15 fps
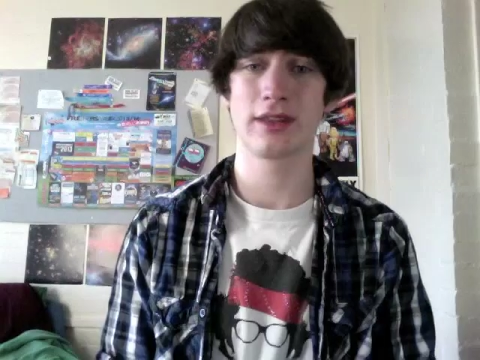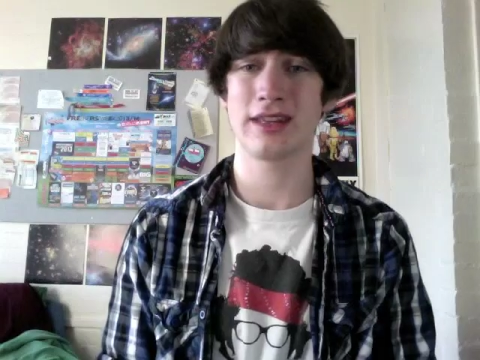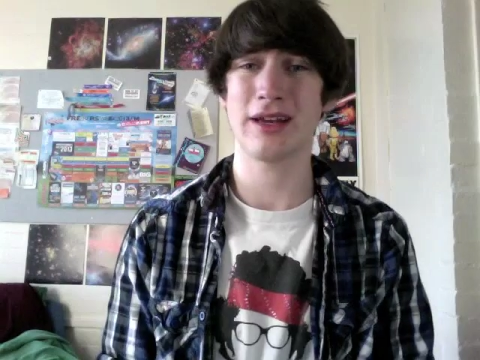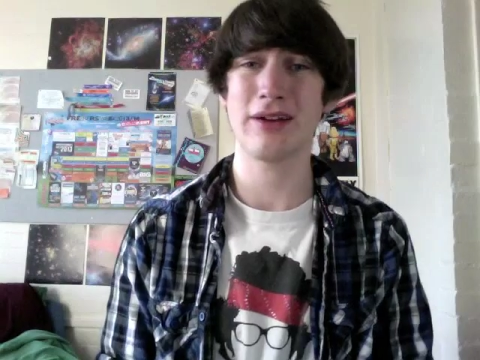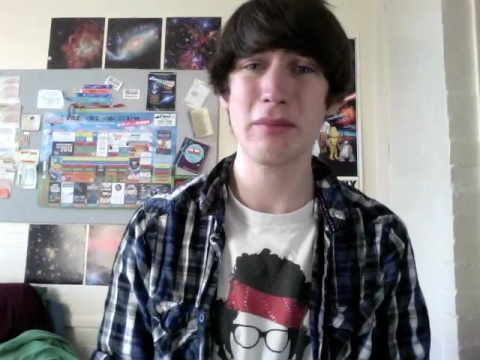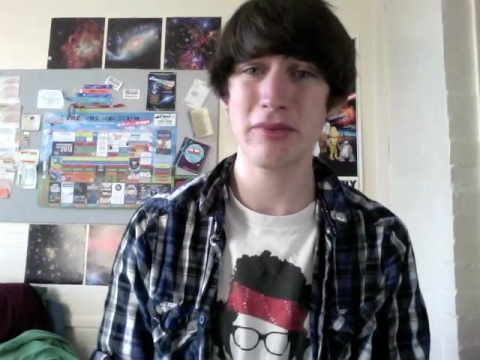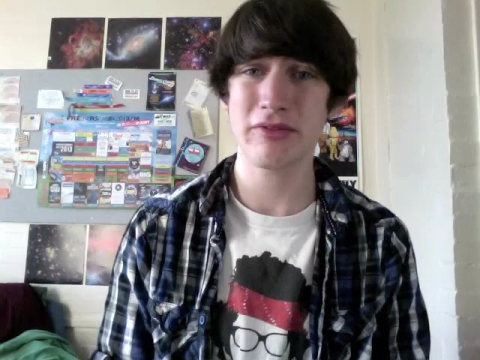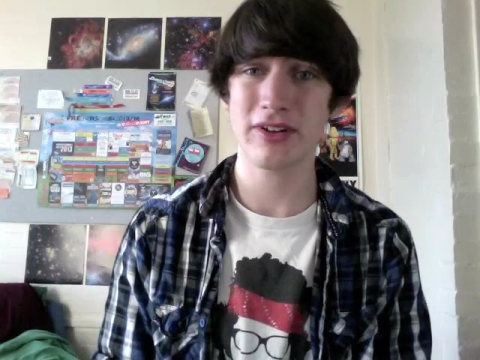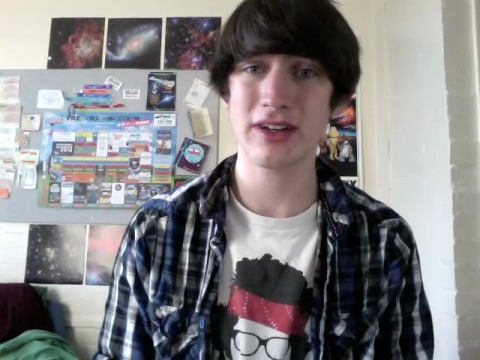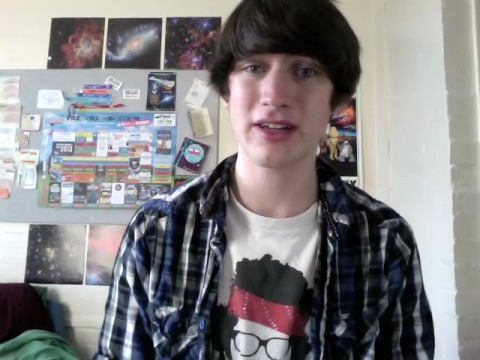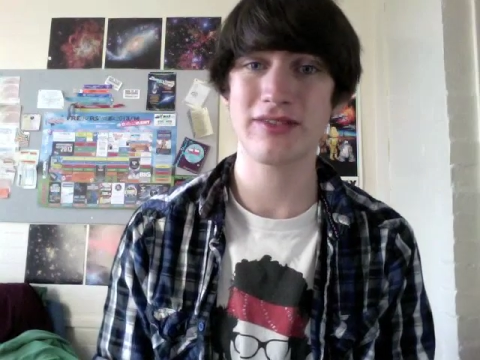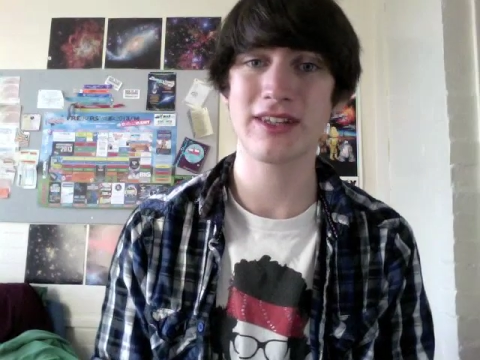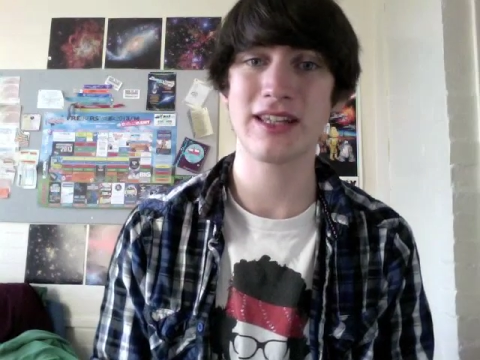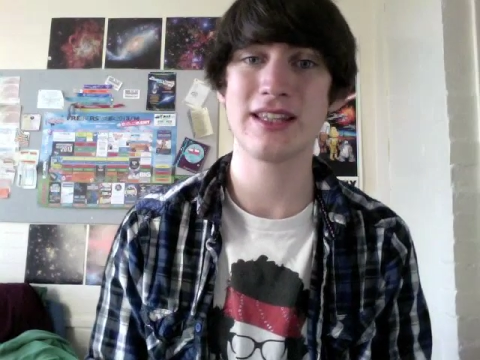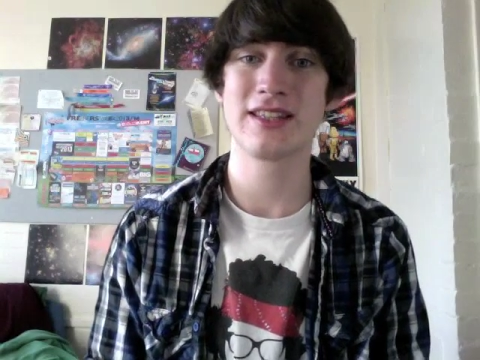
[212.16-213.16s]
Now, number
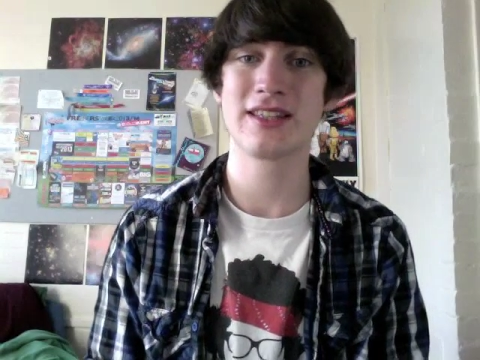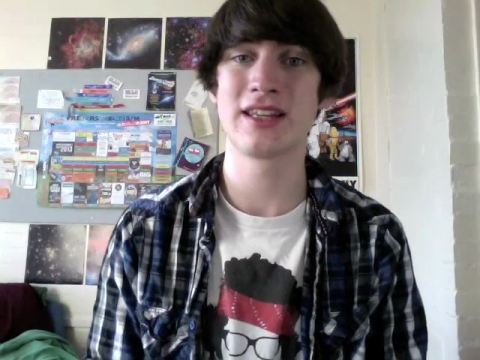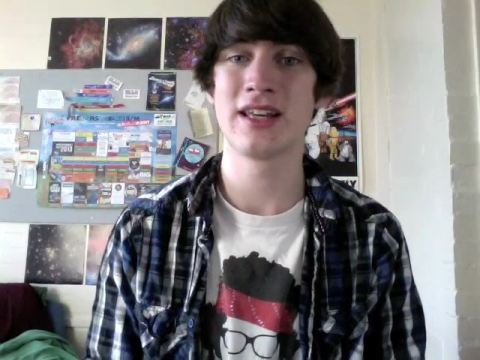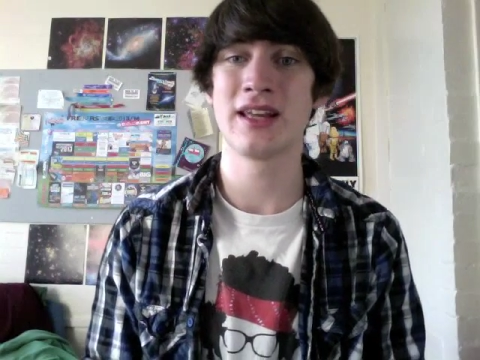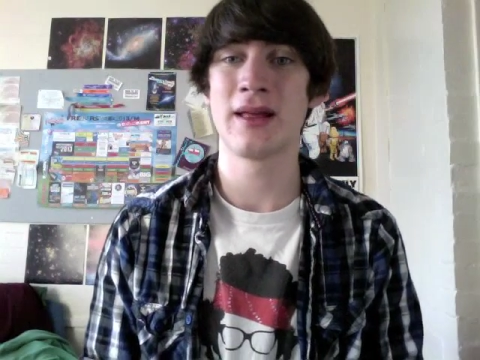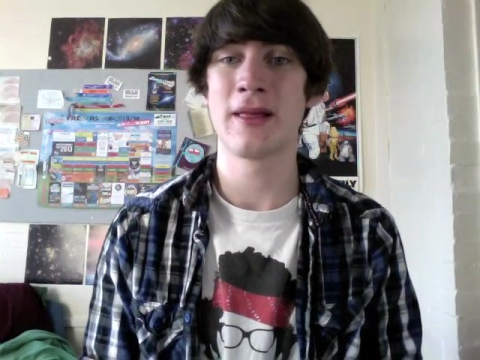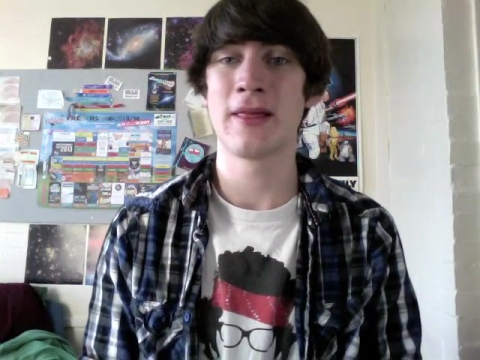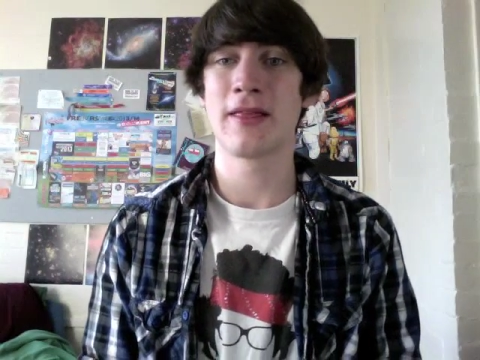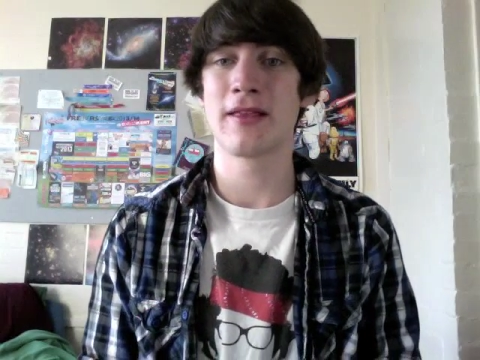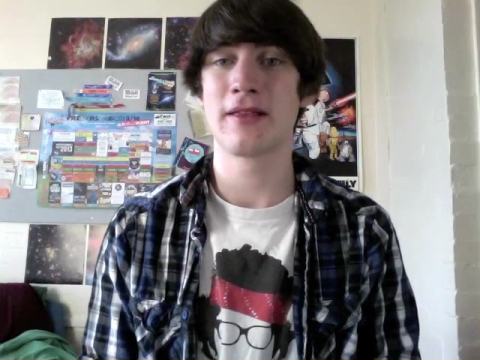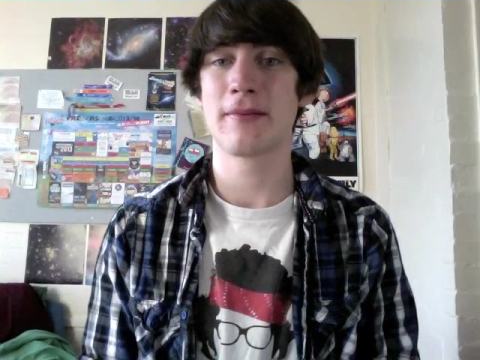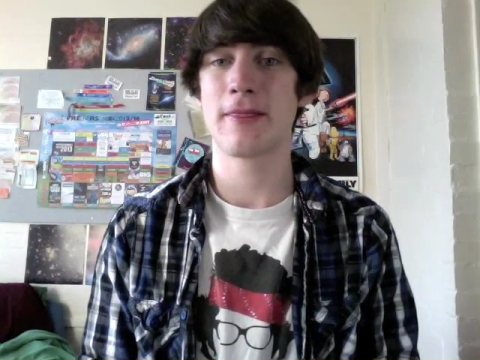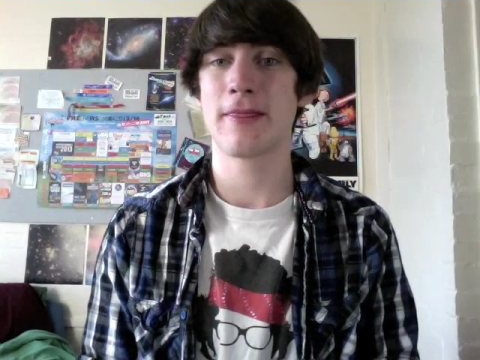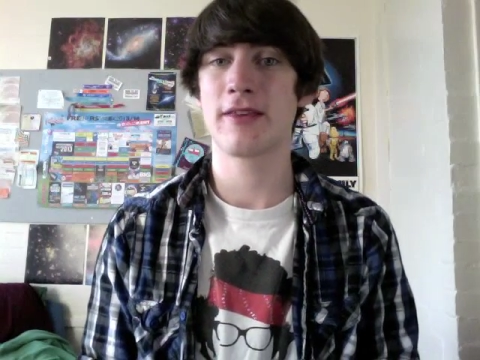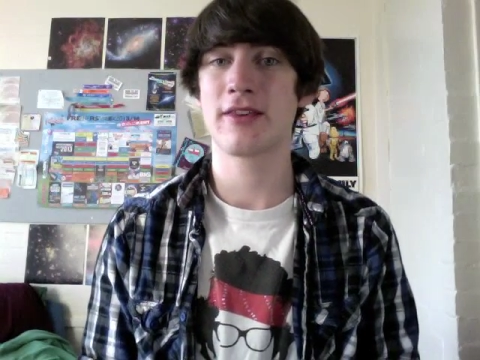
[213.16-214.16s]
5 is
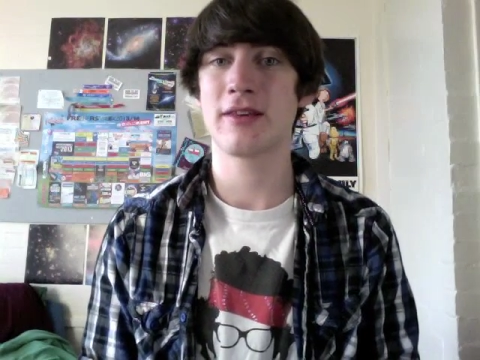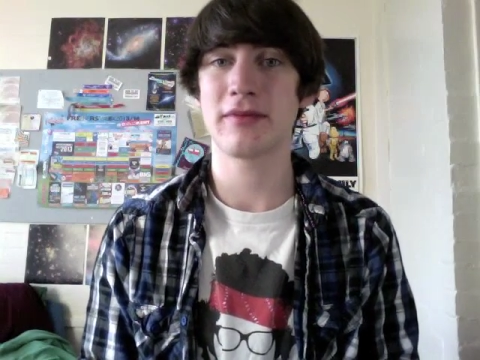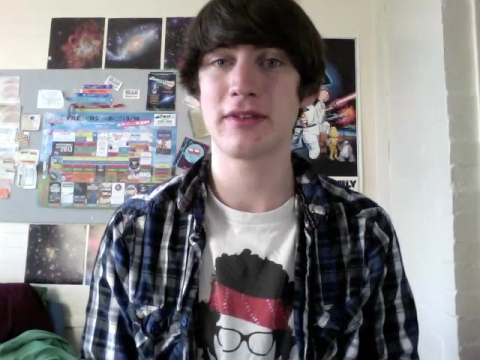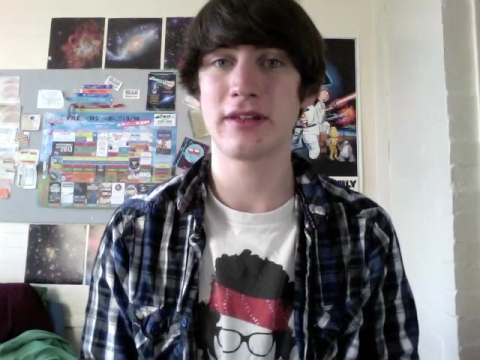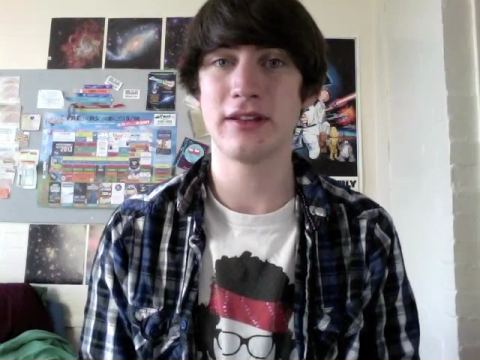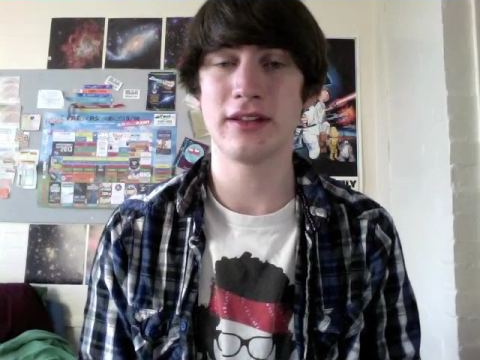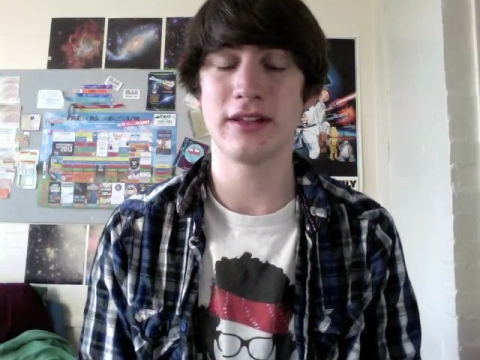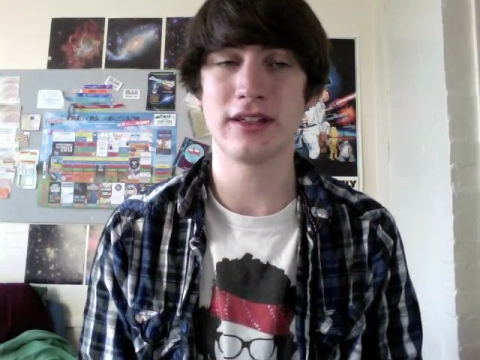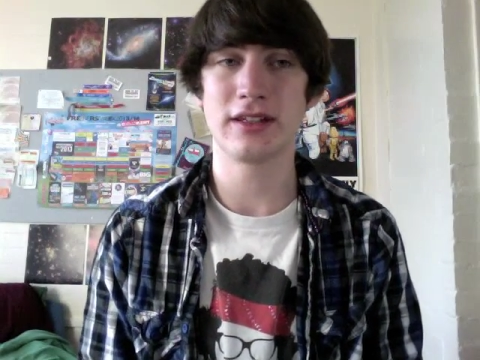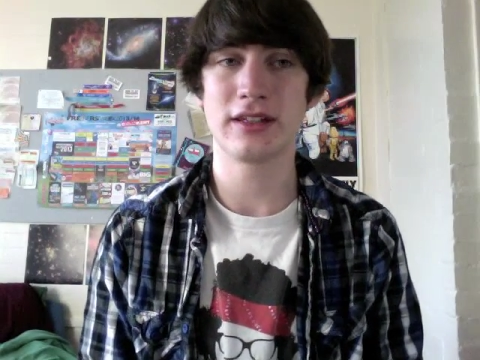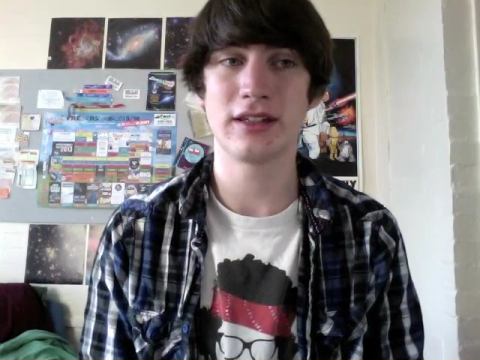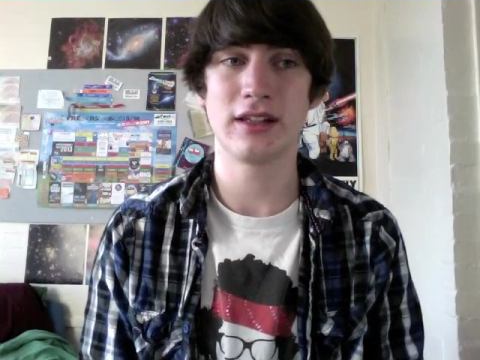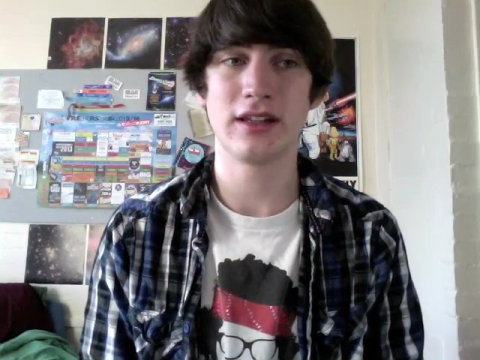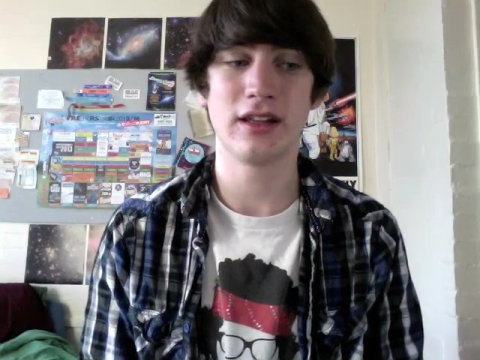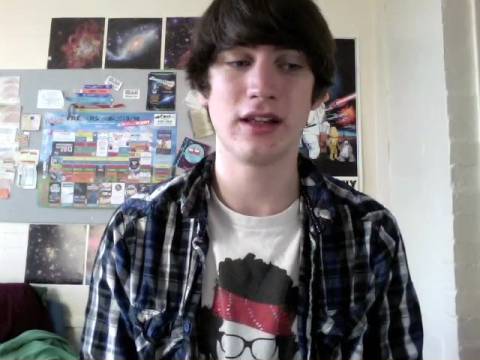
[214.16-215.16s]
something that
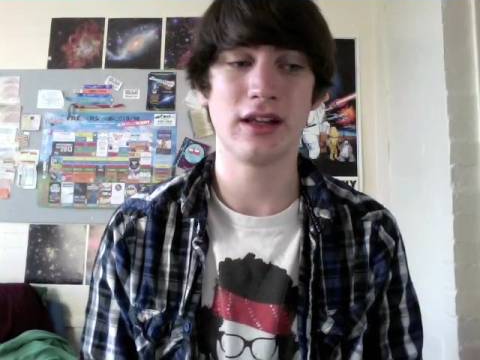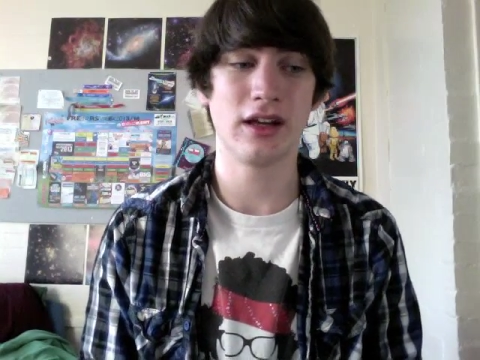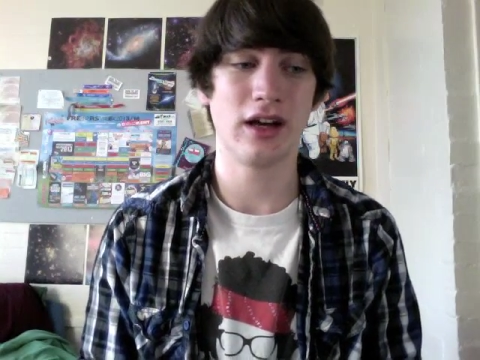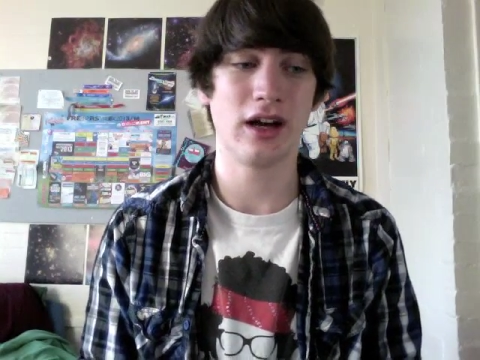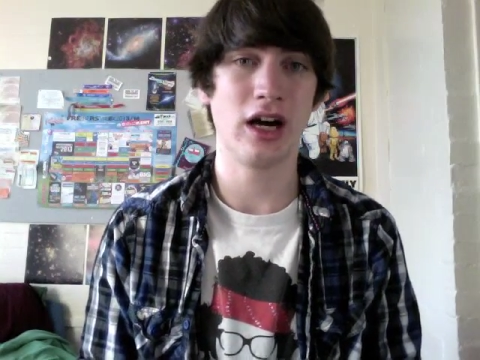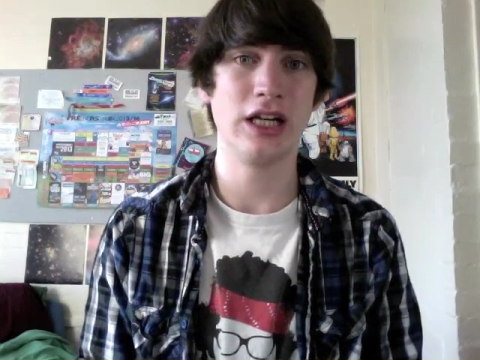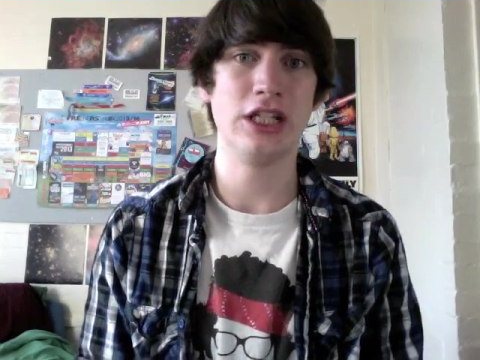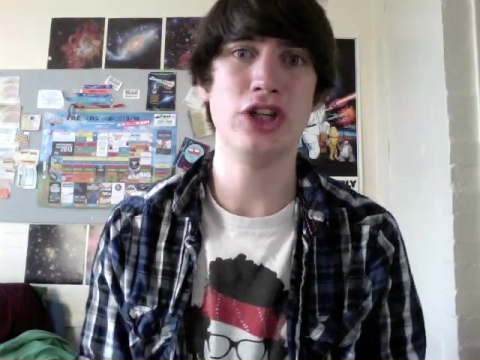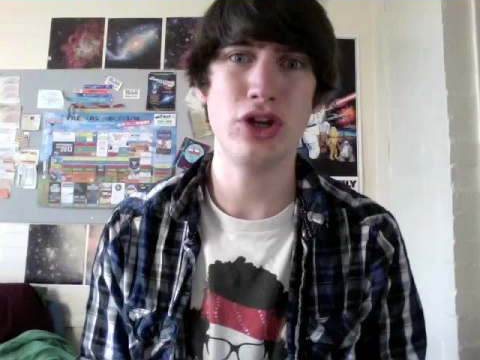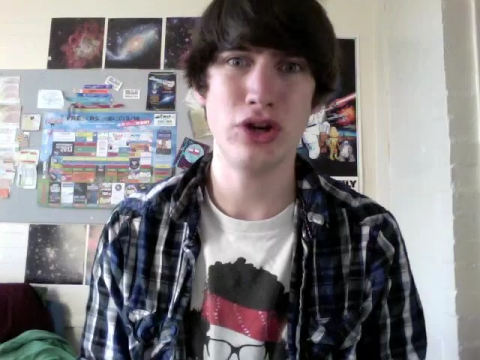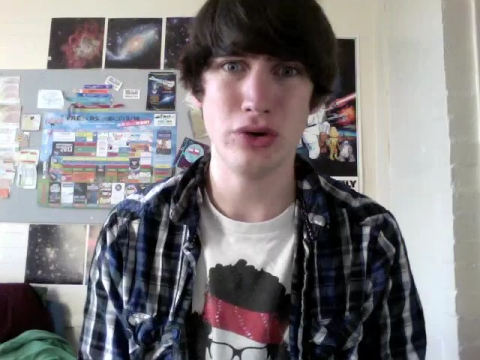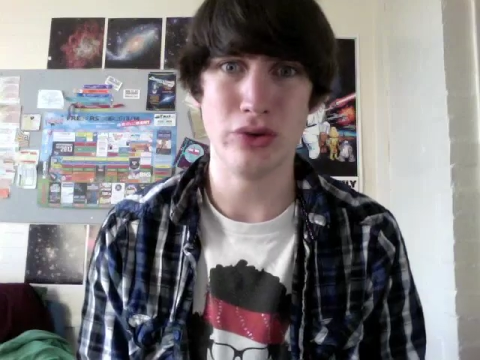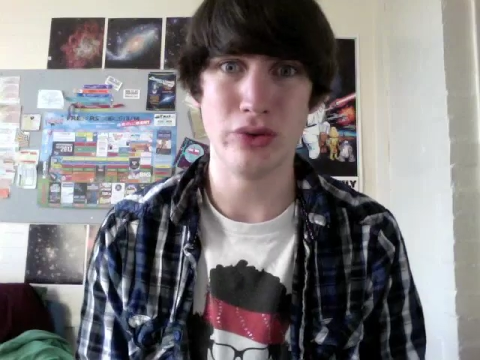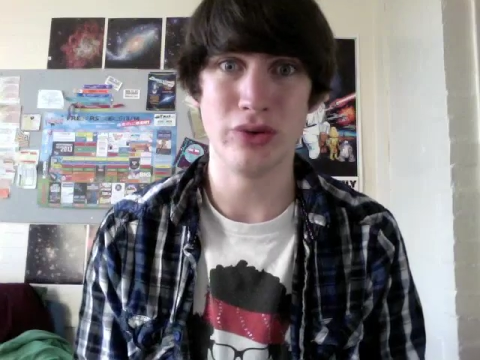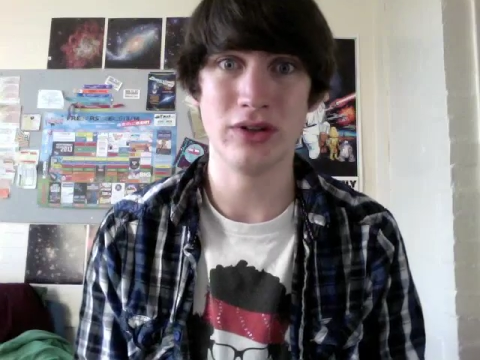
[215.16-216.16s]
I
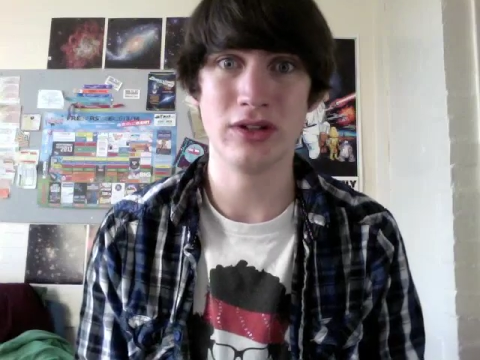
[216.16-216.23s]
knew